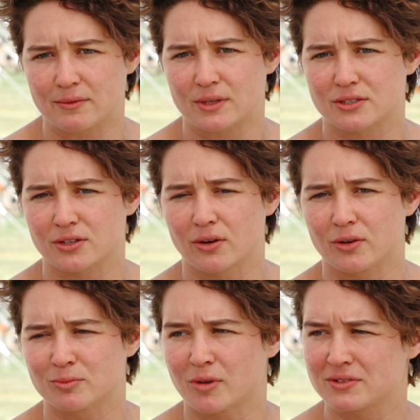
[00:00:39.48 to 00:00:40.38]
with a show
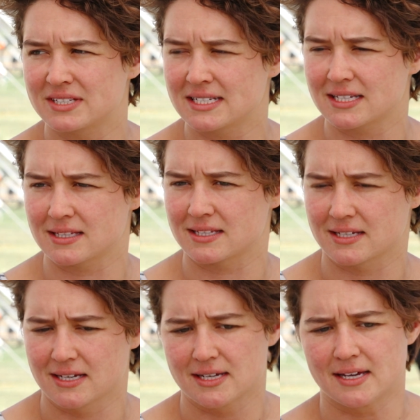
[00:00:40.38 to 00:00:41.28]
called Model
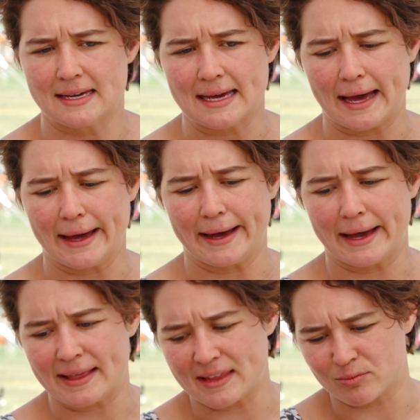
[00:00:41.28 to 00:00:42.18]
Citizens.
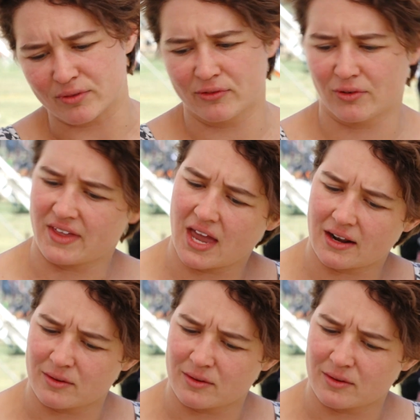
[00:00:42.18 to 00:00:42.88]
And then before that,